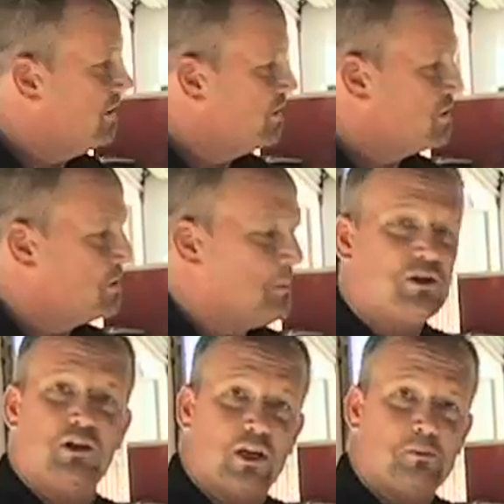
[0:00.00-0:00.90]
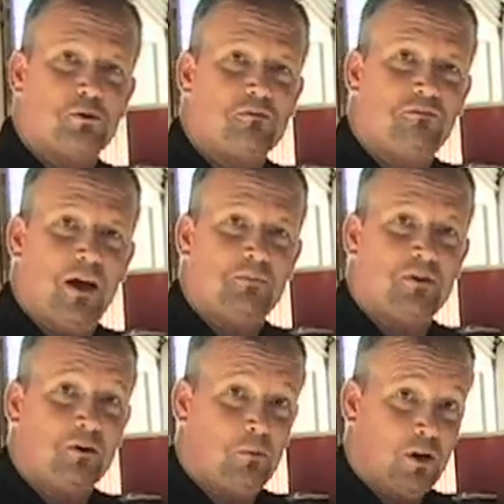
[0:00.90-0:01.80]
Now, the suspension experts at
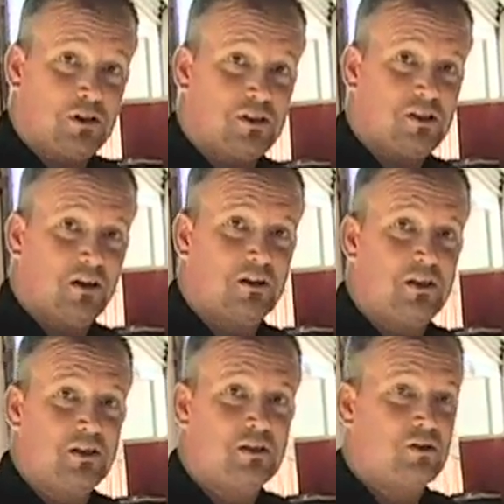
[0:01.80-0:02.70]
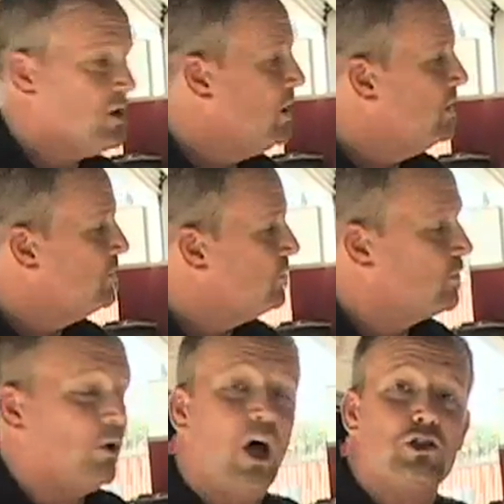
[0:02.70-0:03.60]
Fabtech brought us a set of these
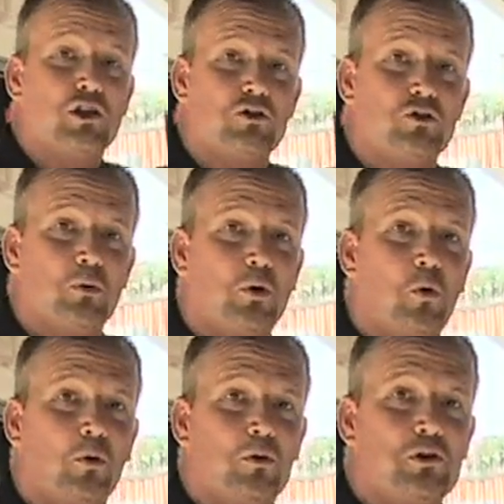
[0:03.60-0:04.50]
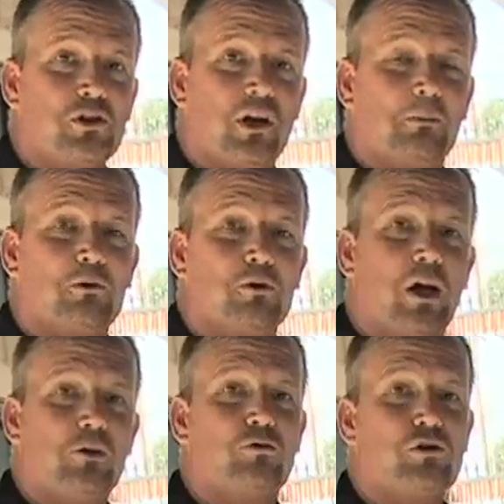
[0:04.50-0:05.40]
Dirt Logic 2¼ inch diameter
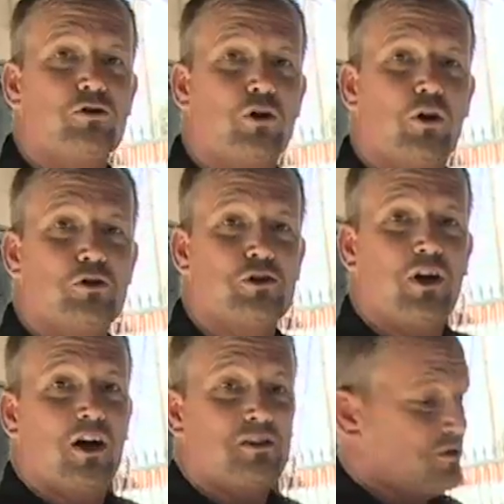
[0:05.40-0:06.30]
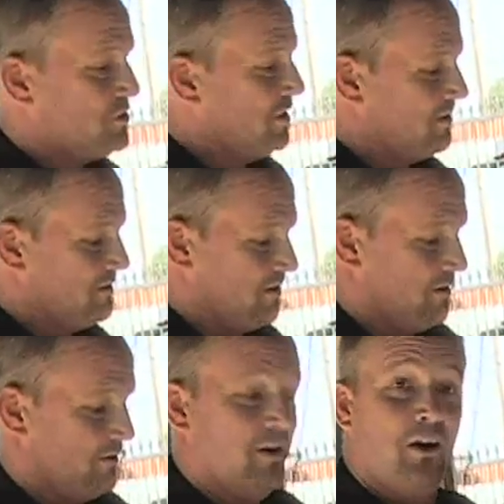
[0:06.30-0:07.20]
nitrogen charged shocks, and check this
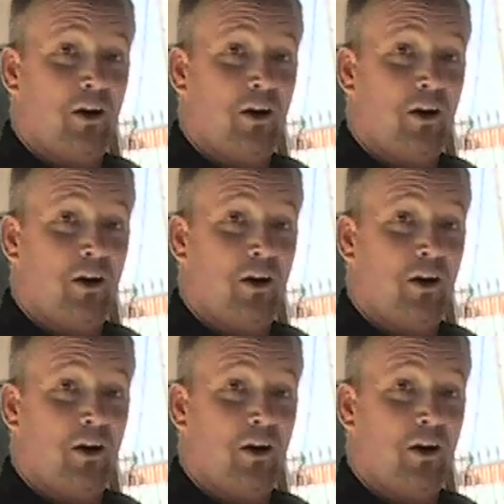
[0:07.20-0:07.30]
out.